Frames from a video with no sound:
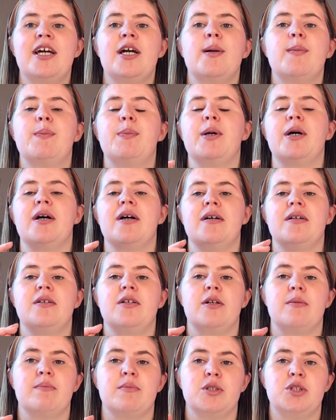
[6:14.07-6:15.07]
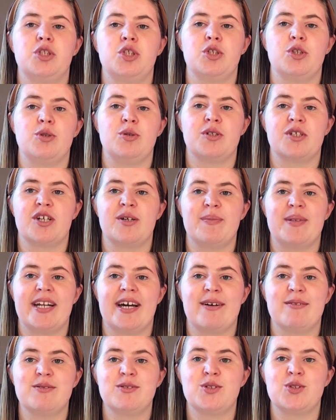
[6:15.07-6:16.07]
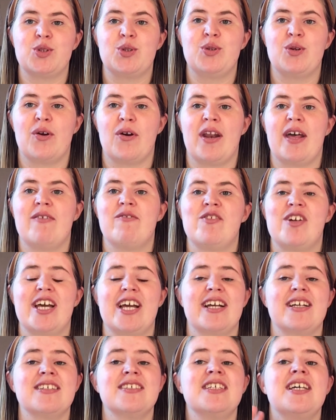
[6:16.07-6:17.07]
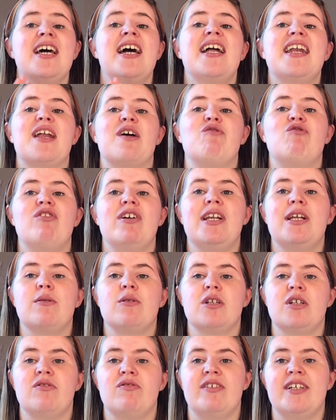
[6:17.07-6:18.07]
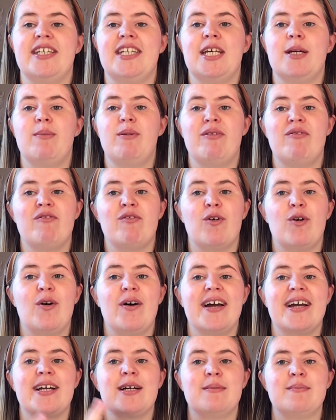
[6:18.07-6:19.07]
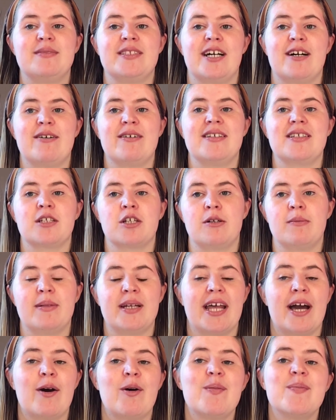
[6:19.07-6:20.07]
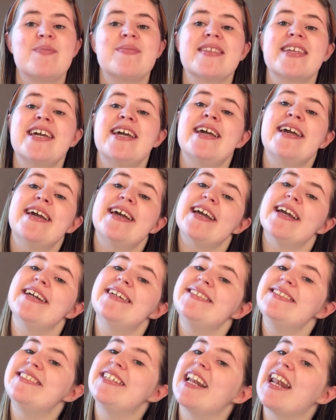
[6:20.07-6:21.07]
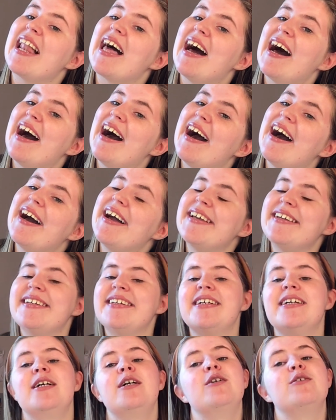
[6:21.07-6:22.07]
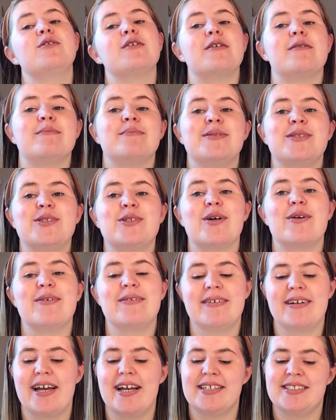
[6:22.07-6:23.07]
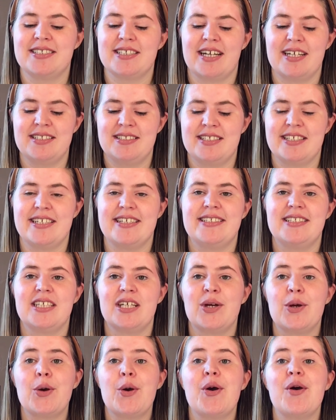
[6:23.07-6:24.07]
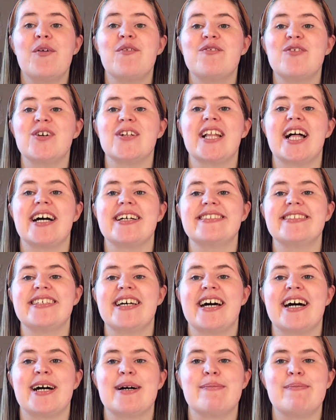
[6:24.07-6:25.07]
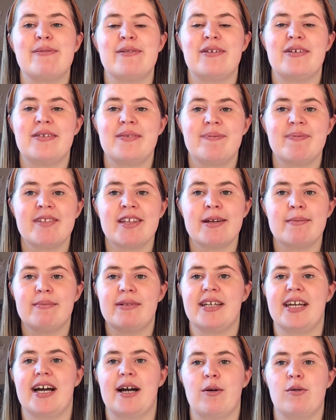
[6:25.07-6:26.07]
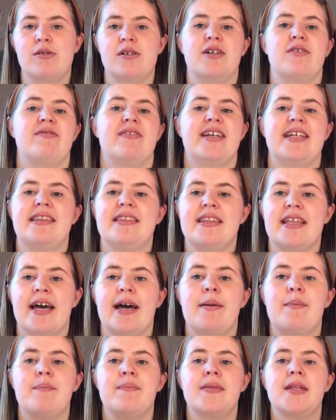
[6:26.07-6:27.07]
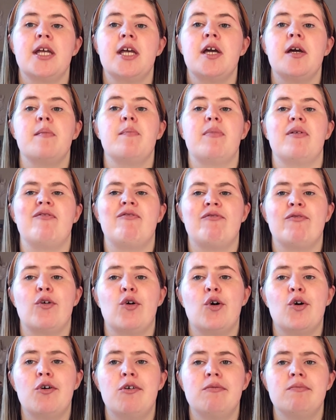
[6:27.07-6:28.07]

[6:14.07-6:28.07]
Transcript: but number two is coming out soon on Netflix, and I really want to read it before it comes out. It's coming out in July, so I'm so excited for that to happen. But yeah, I want to read them before